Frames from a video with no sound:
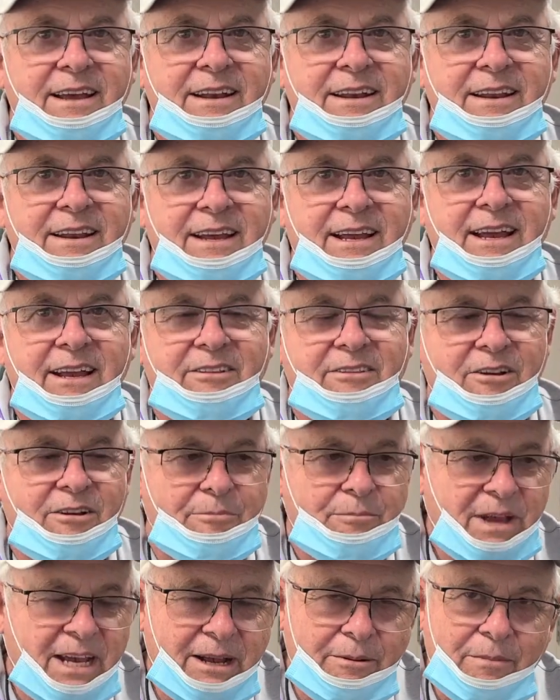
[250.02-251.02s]
to get there,
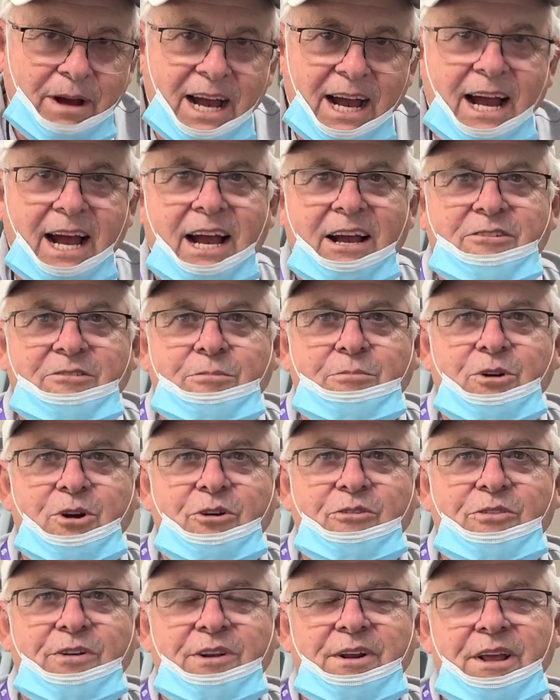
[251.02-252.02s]
making my eyes
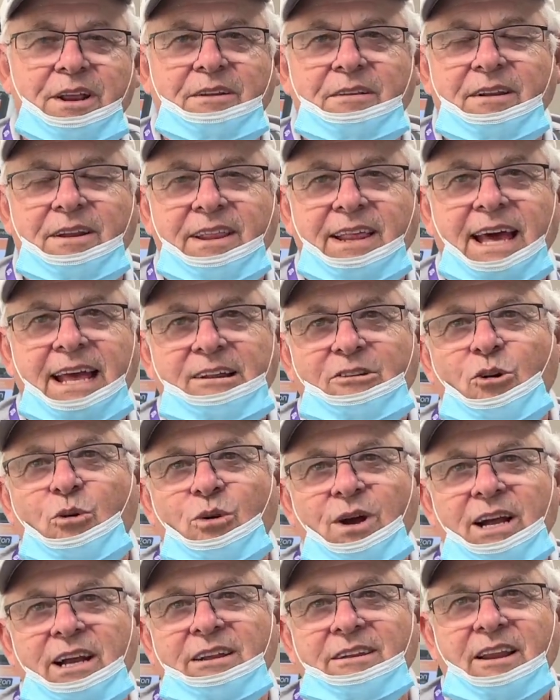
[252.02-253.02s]
move, and that
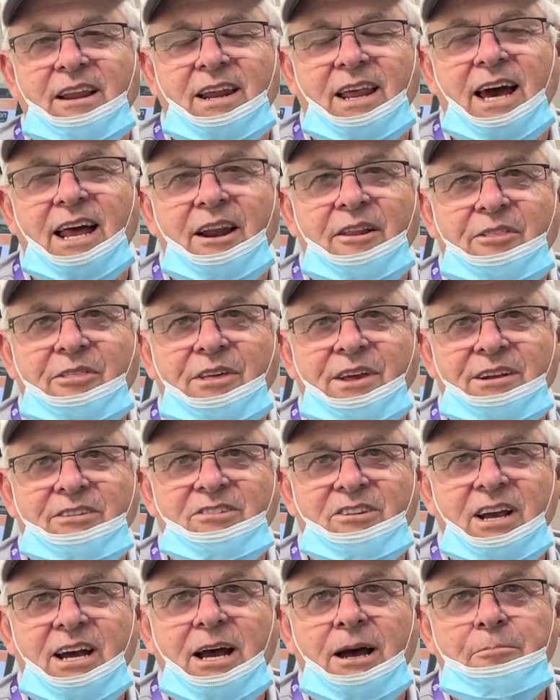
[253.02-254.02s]
quickened a lot of
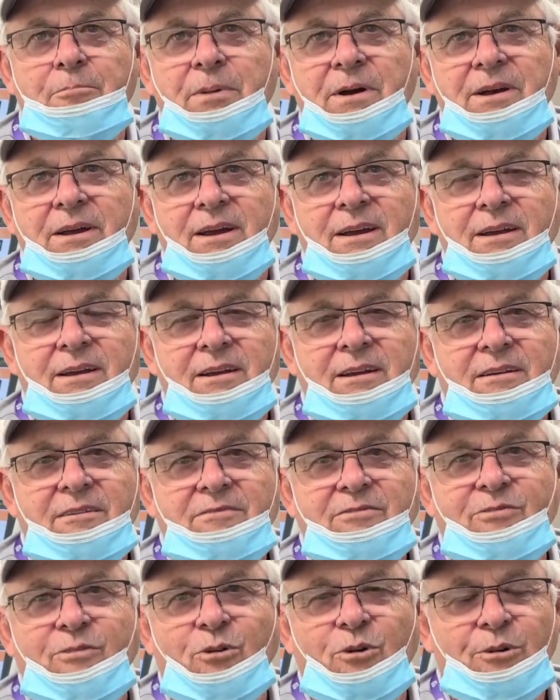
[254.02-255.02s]
things up
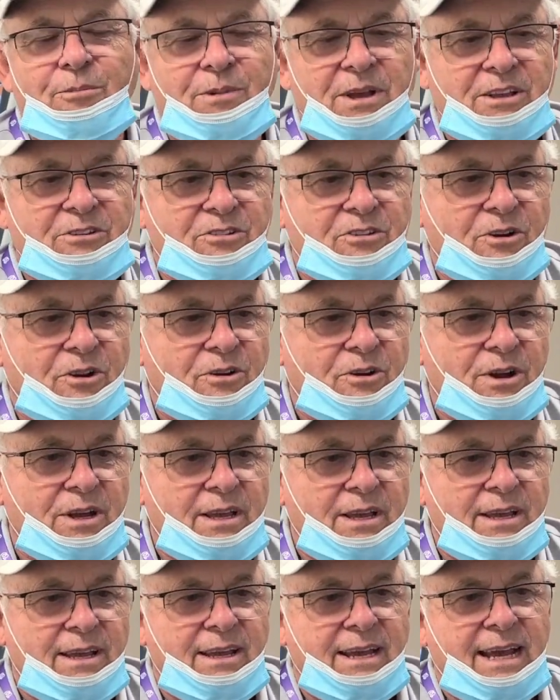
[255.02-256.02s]
for me. So
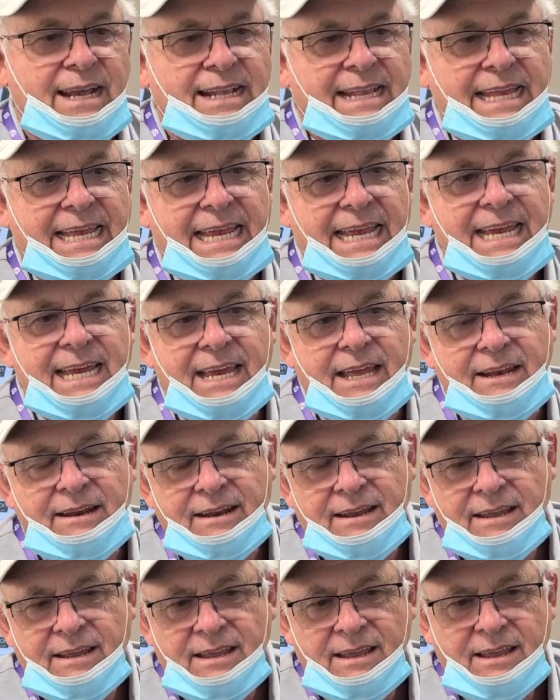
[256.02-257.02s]
at the
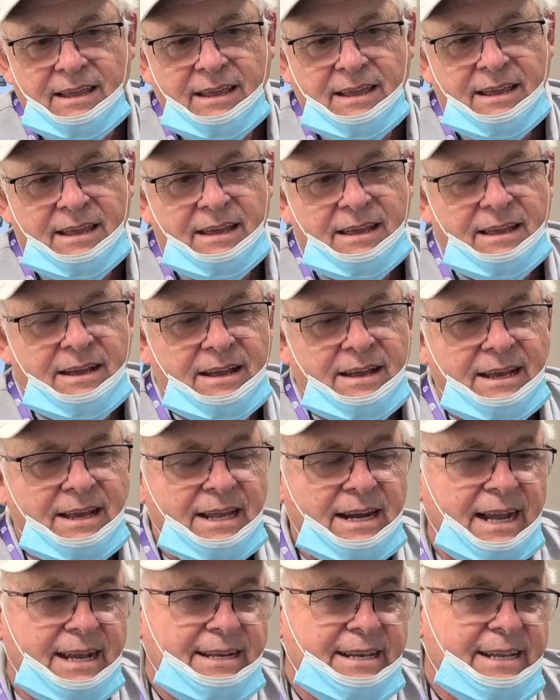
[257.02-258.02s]
end,
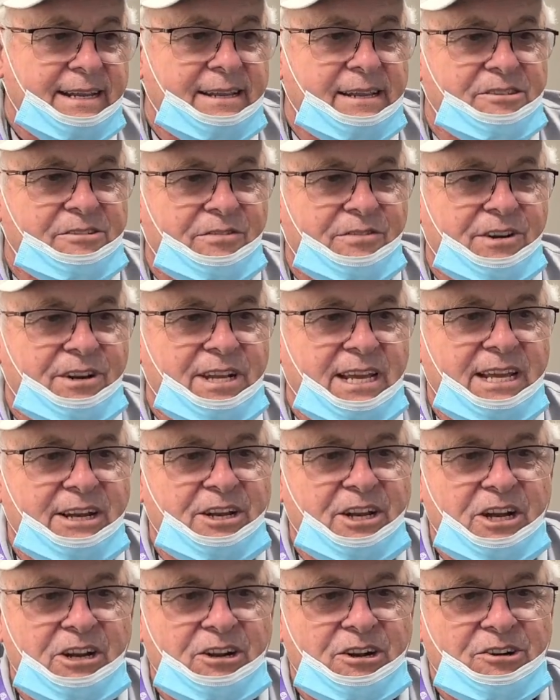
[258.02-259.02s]
and I did this for 10
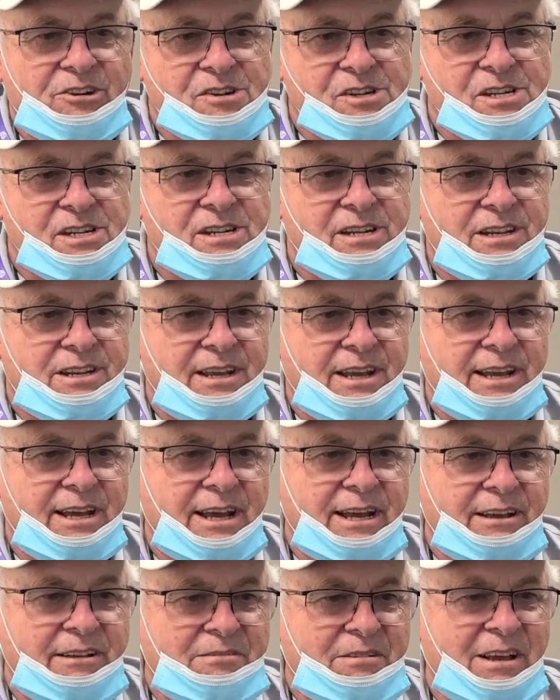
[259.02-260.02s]
years,
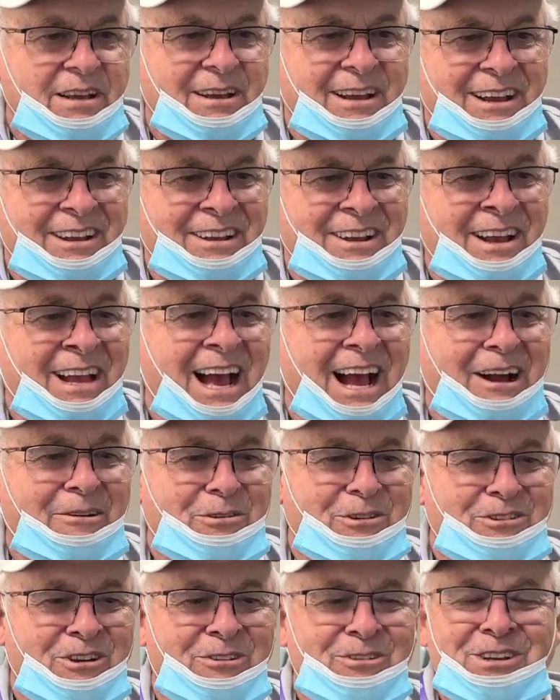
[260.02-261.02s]
I
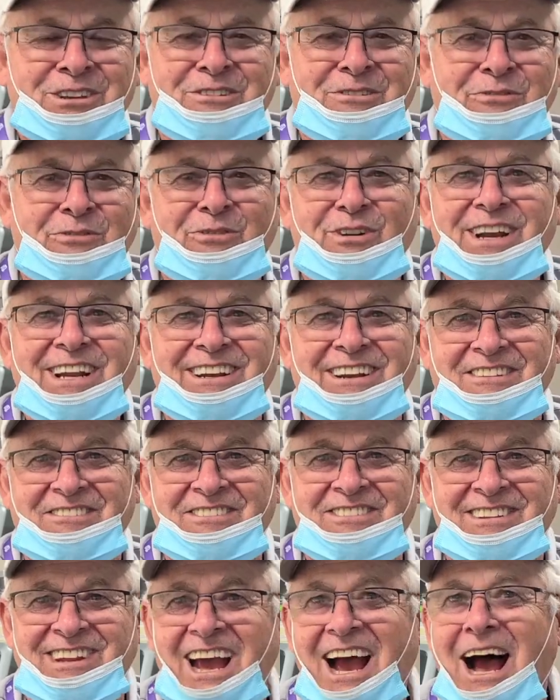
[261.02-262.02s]
was always afraid to
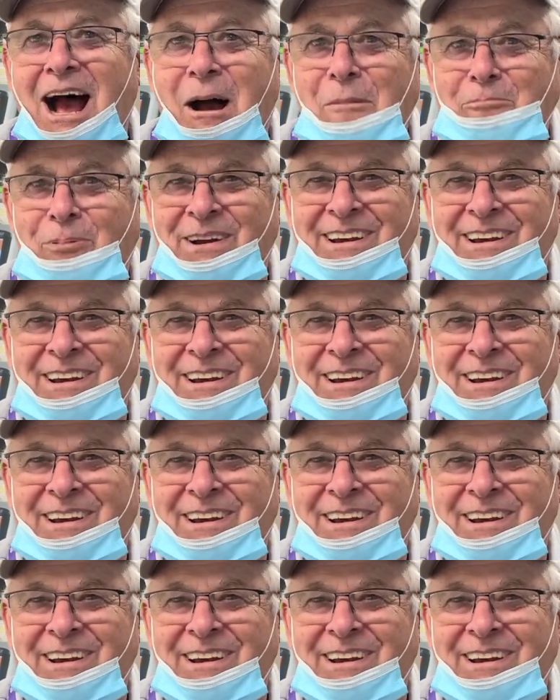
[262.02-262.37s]
stop.